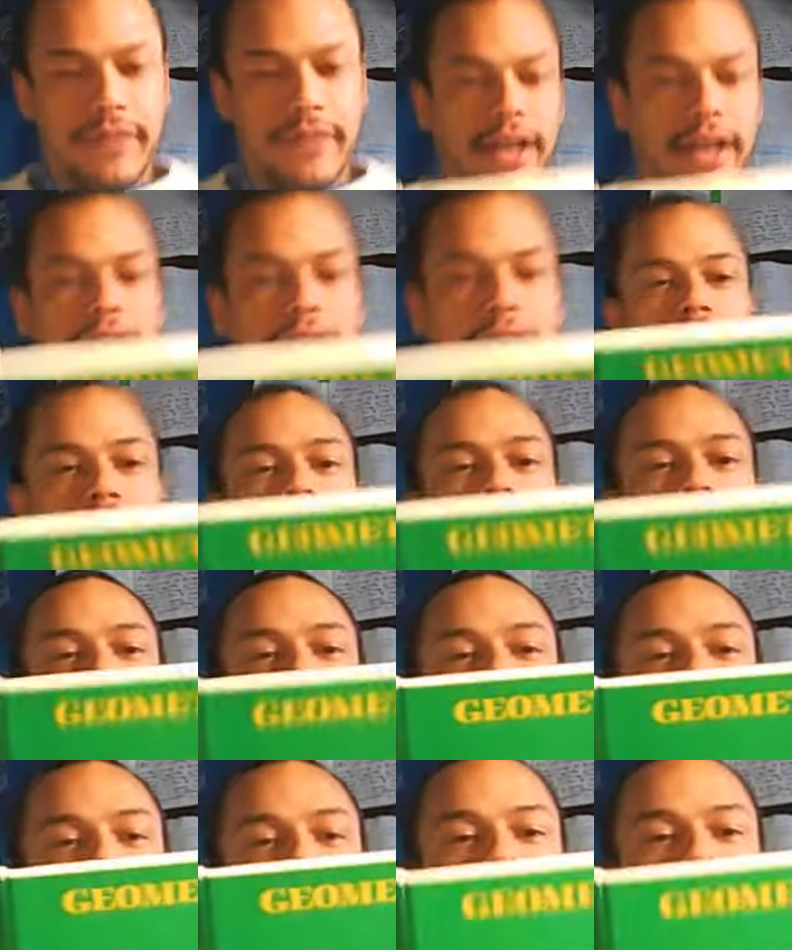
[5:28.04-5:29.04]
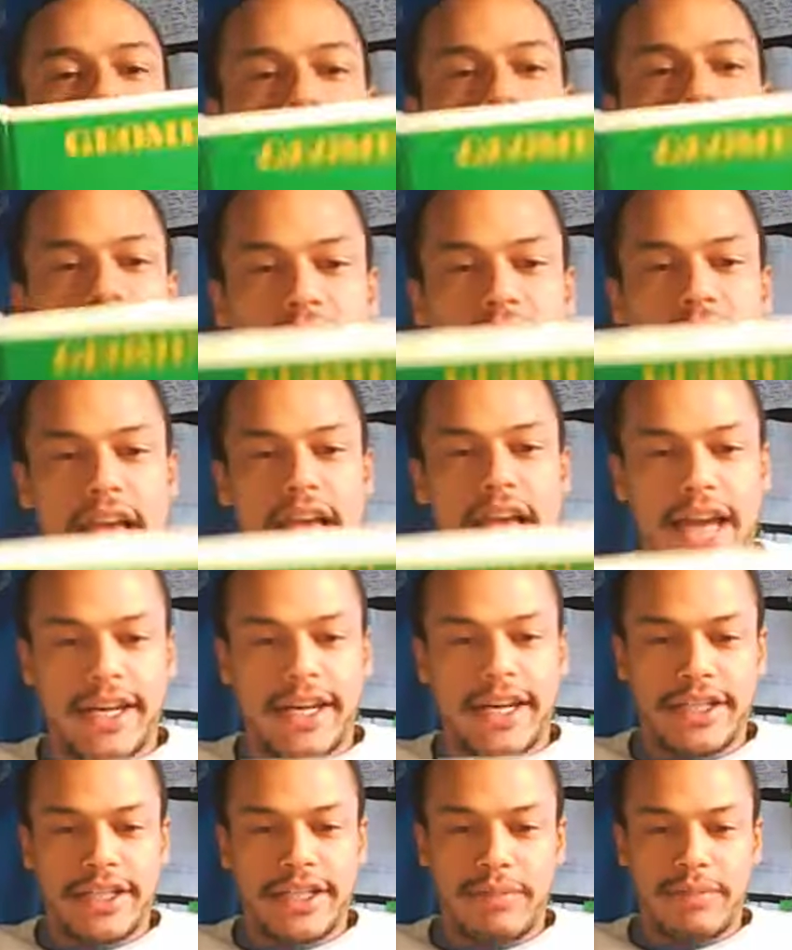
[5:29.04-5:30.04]
Angle measure
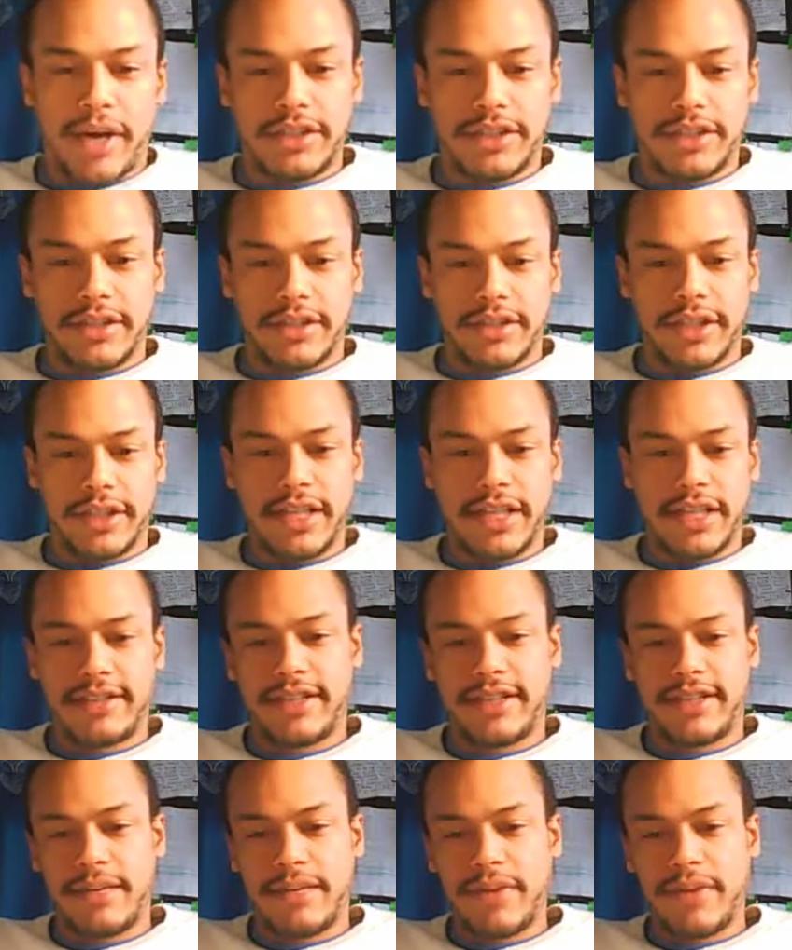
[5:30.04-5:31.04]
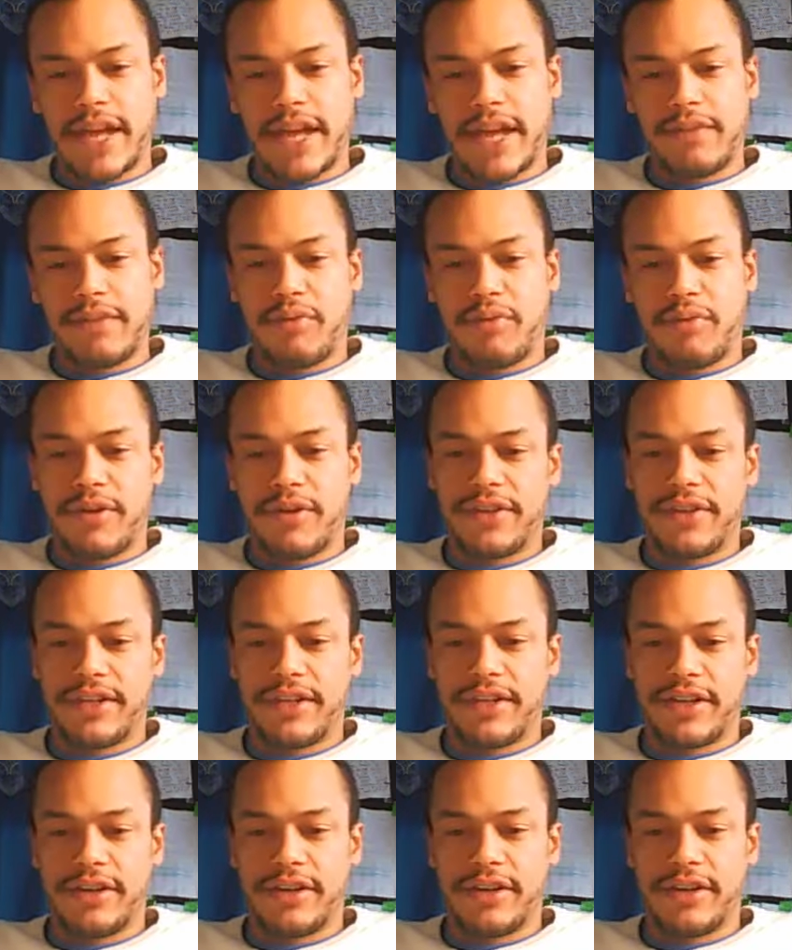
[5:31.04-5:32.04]
addition postulate. Let C be any point of the
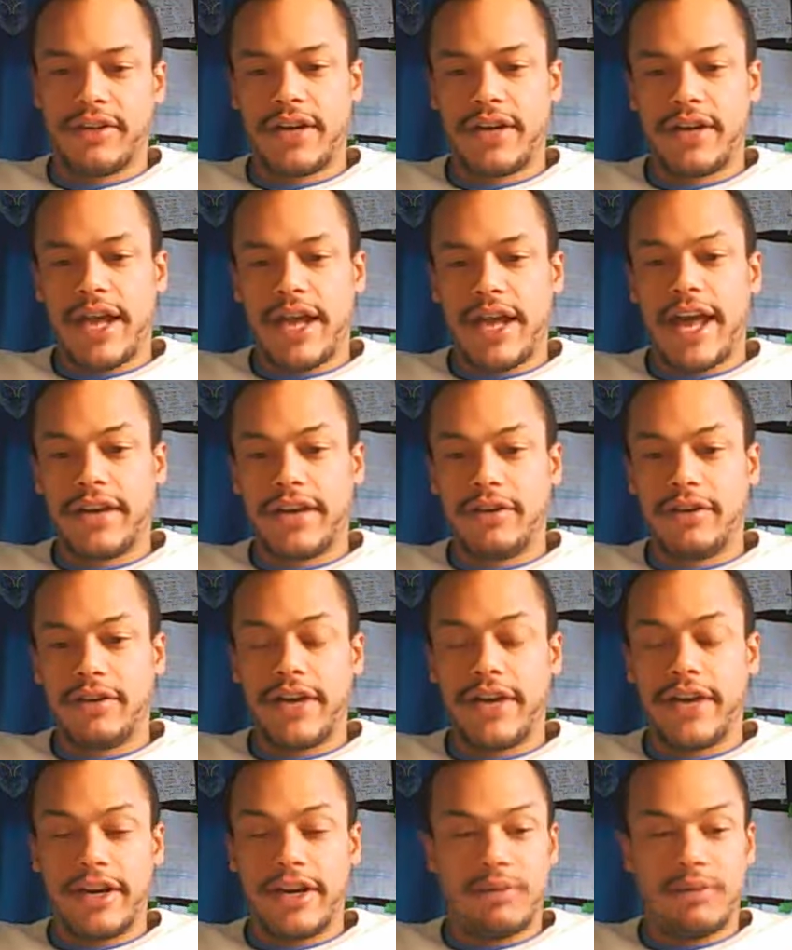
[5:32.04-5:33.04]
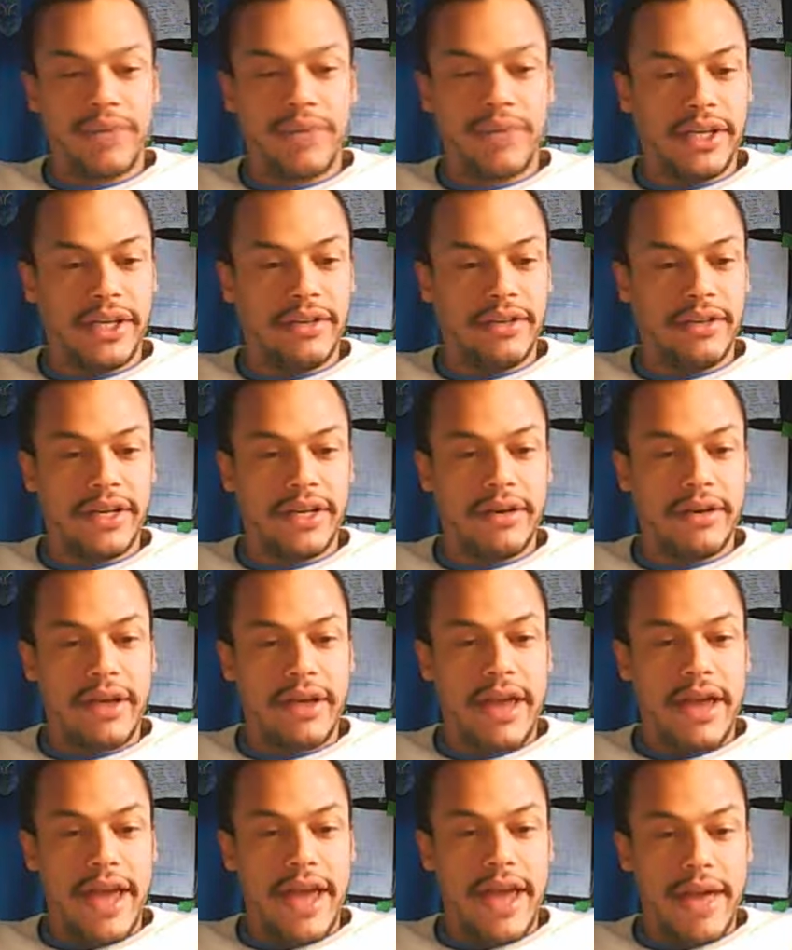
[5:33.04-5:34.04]
interior angle AOB, then
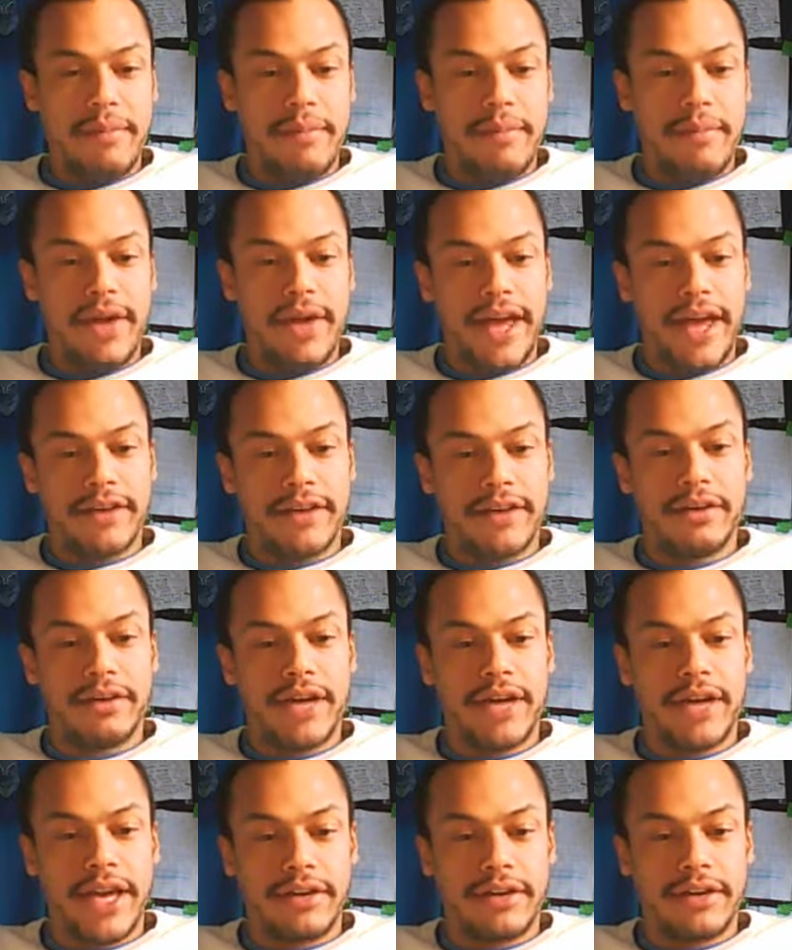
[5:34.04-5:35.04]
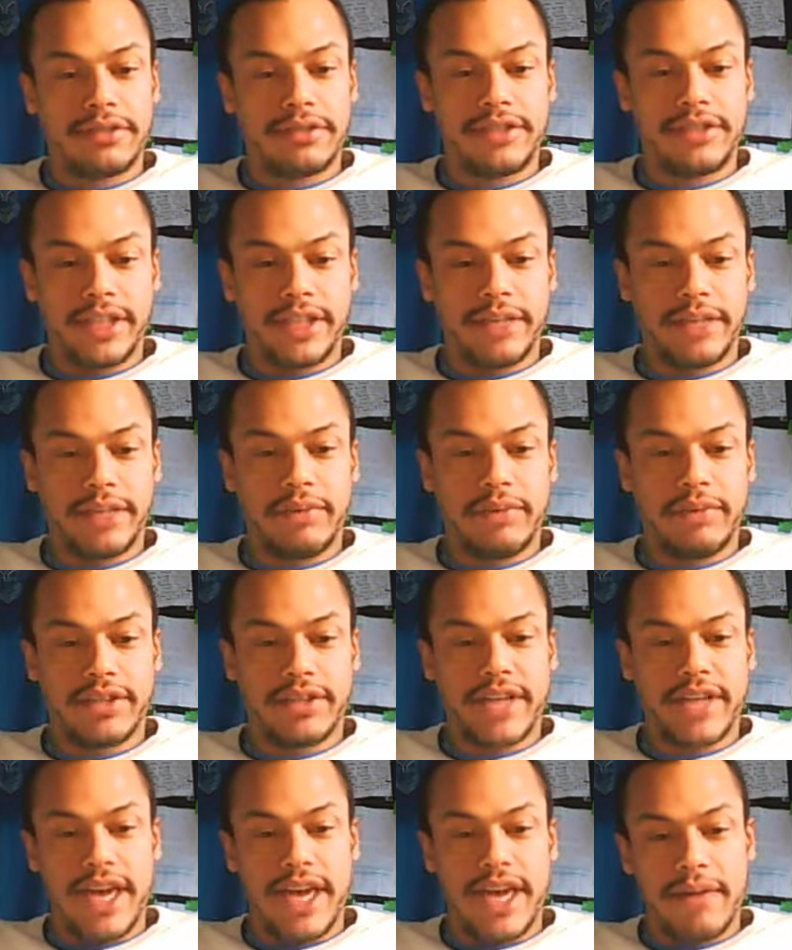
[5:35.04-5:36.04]
M angle AOC
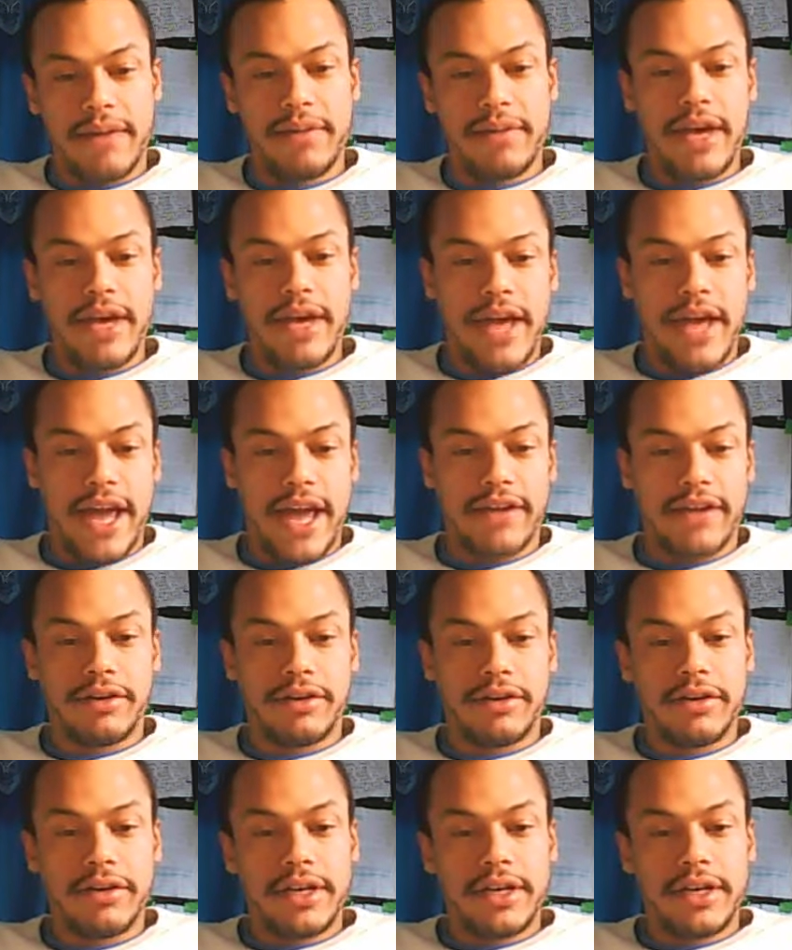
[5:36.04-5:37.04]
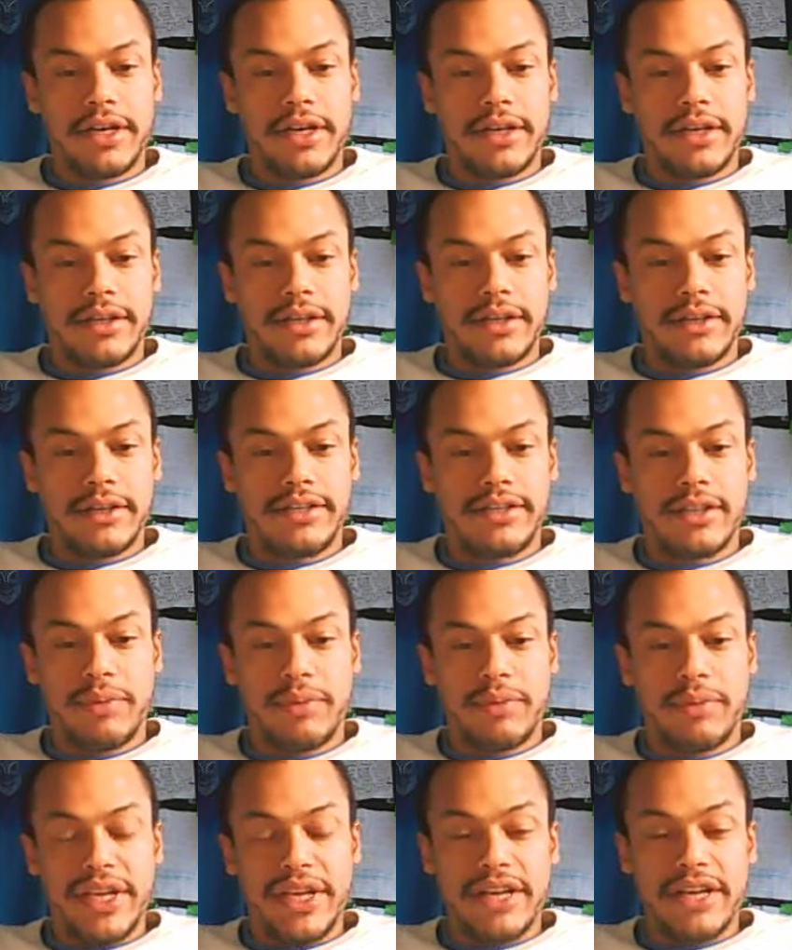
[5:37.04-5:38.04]
plus M angle
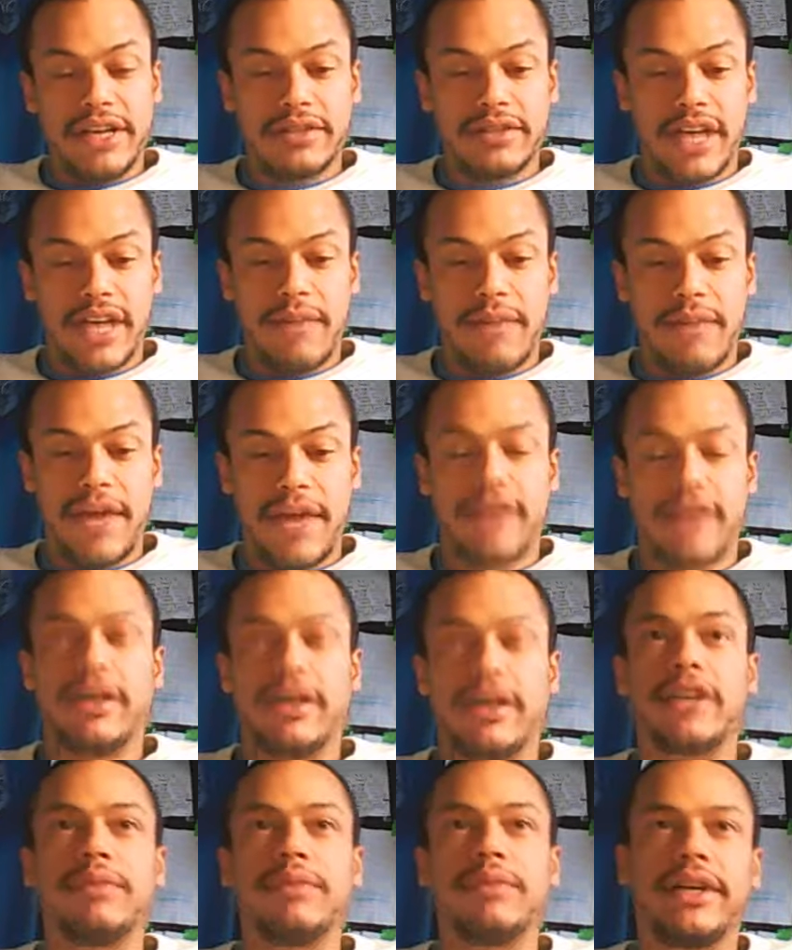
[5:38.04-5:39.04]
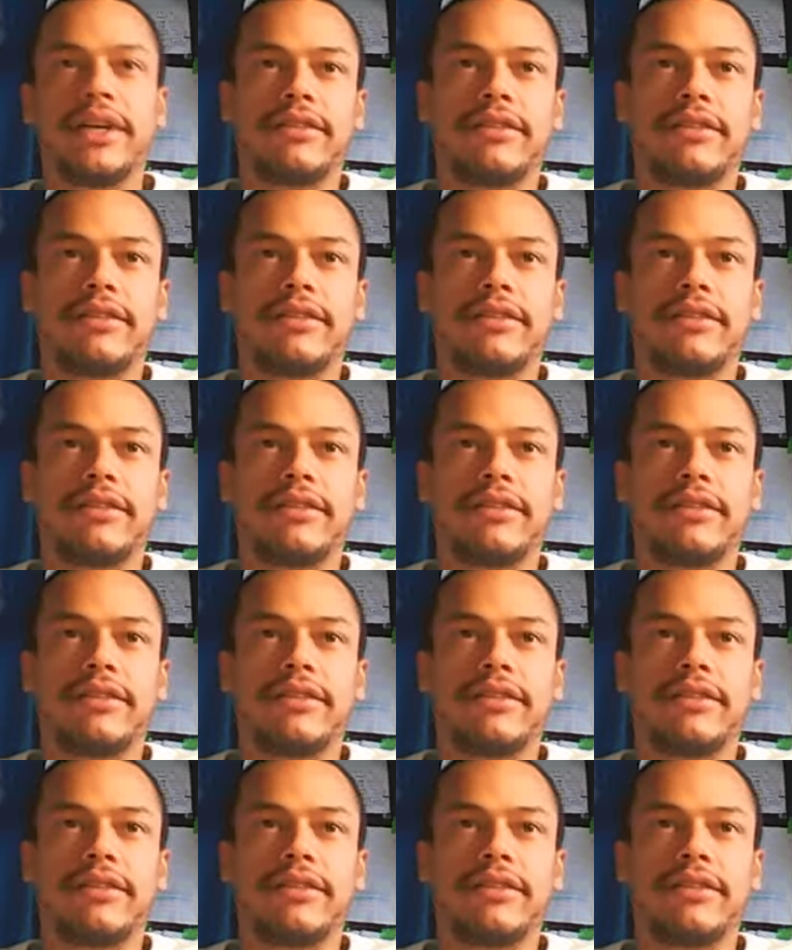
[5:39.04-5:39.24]
COB equals M angle AOB.